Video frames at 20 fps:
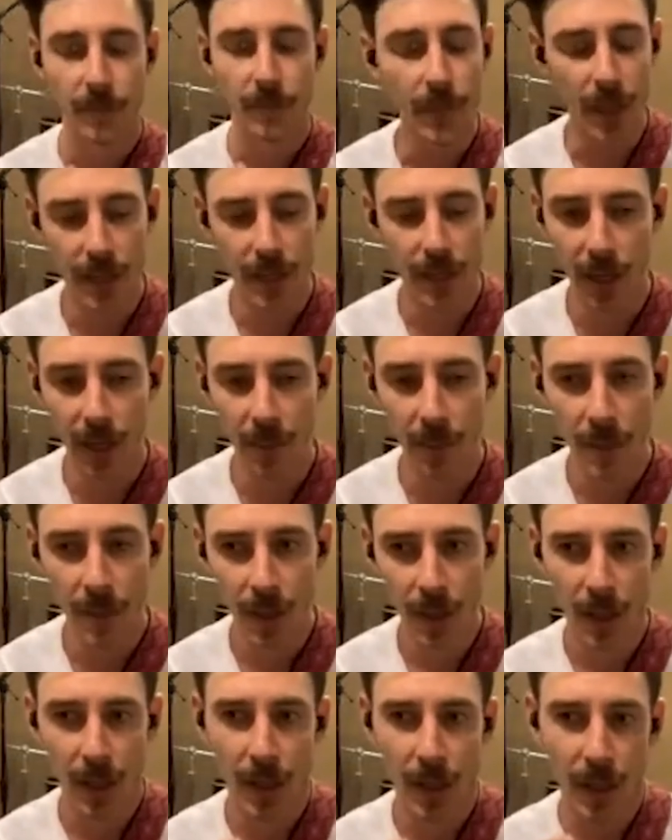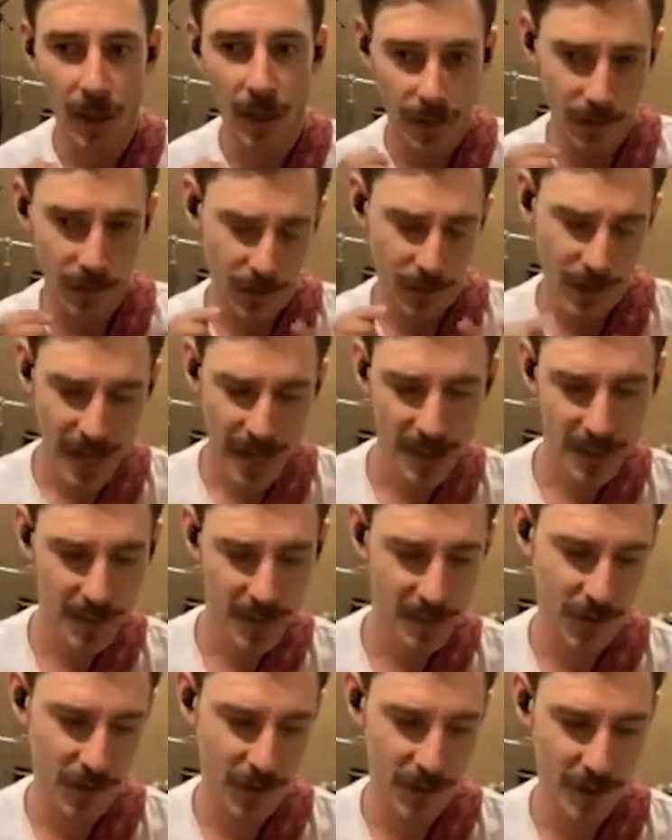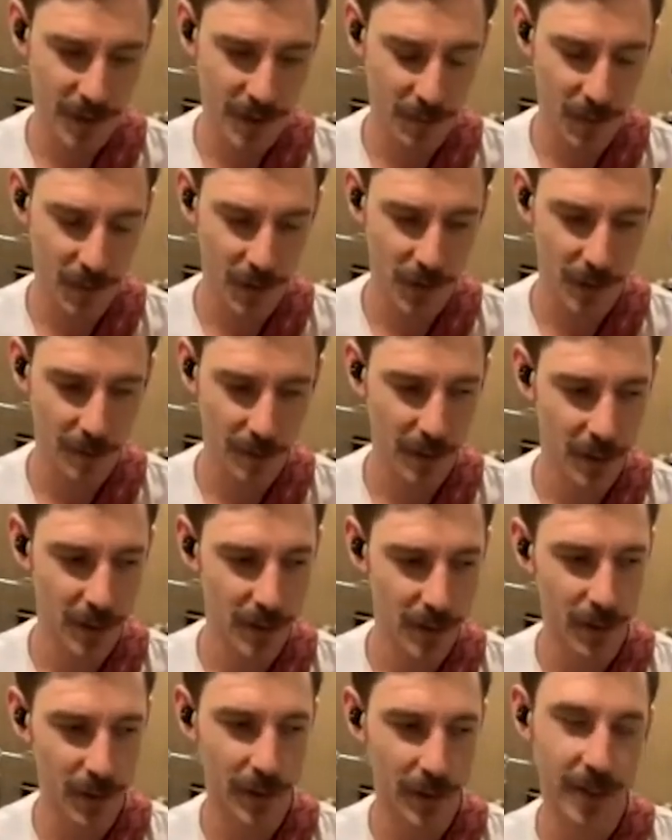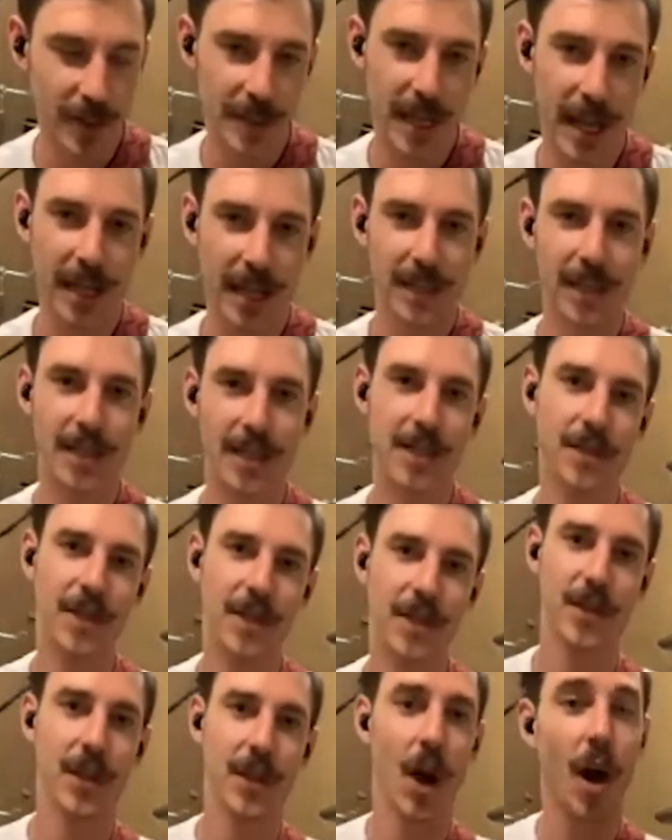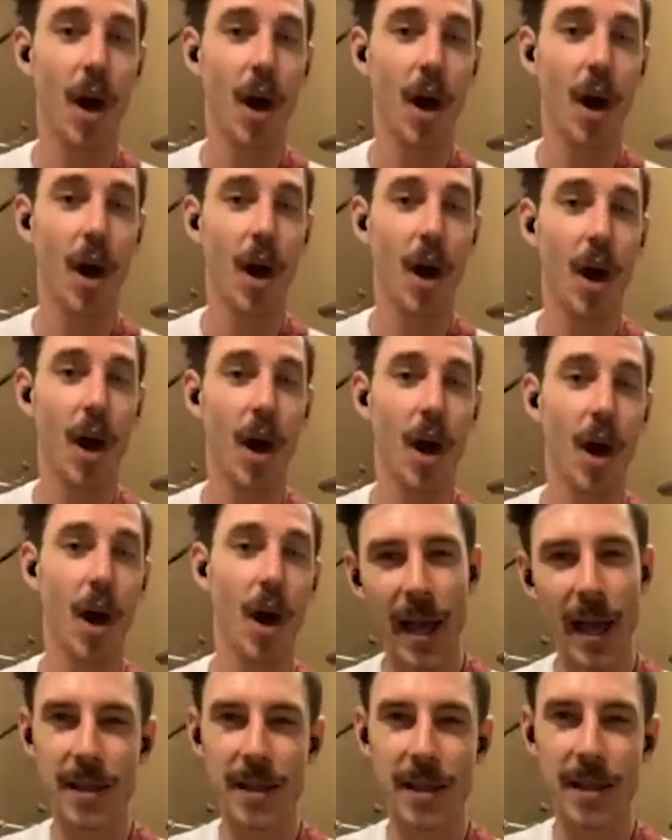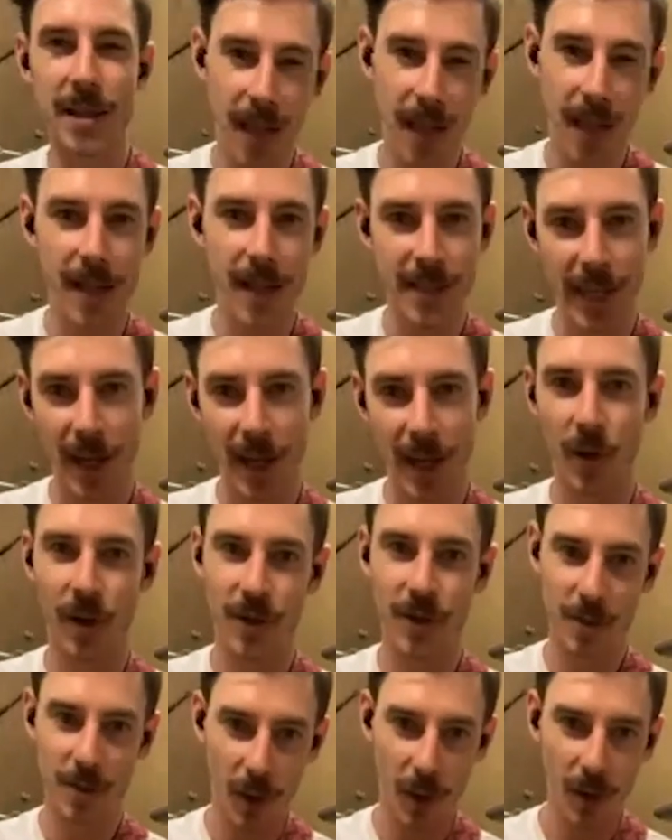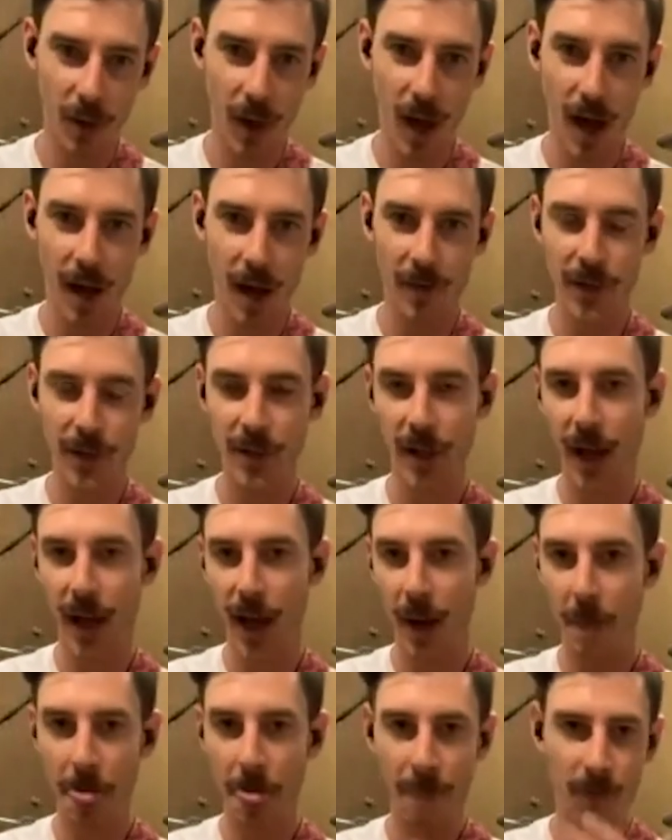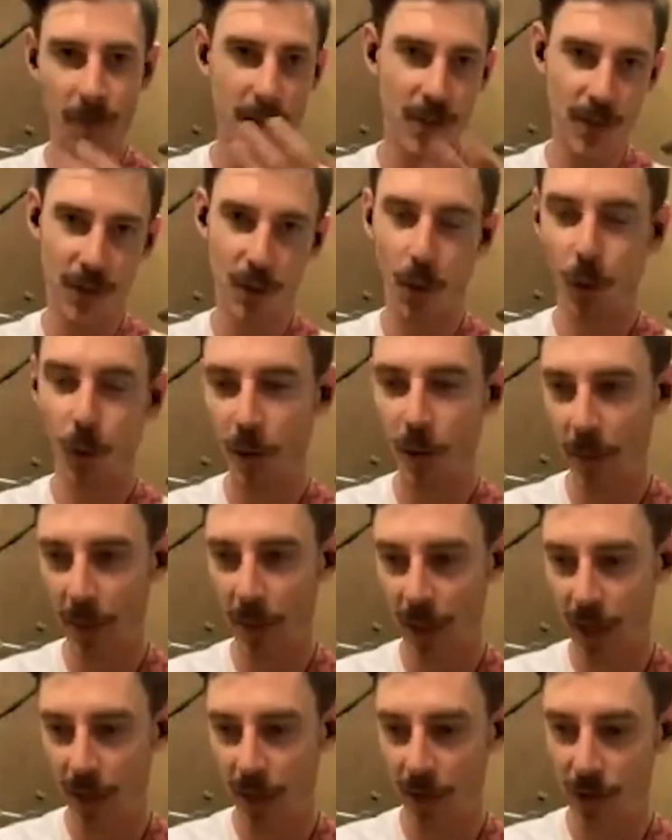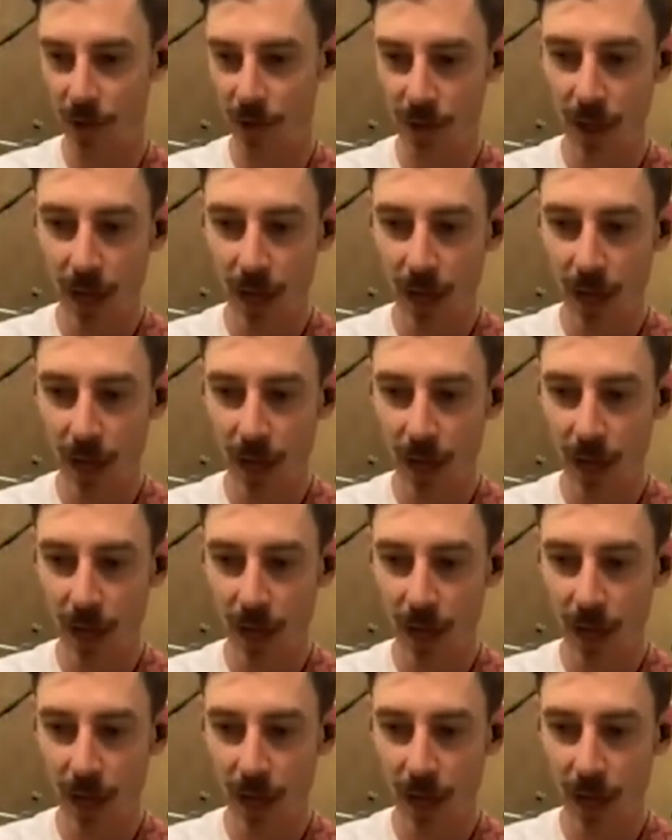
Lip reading: Now, that's the first approach I'm going to do it. The techniques of the guitar, bends, slides, hammer-ons, pull-offs, for instance, horn players,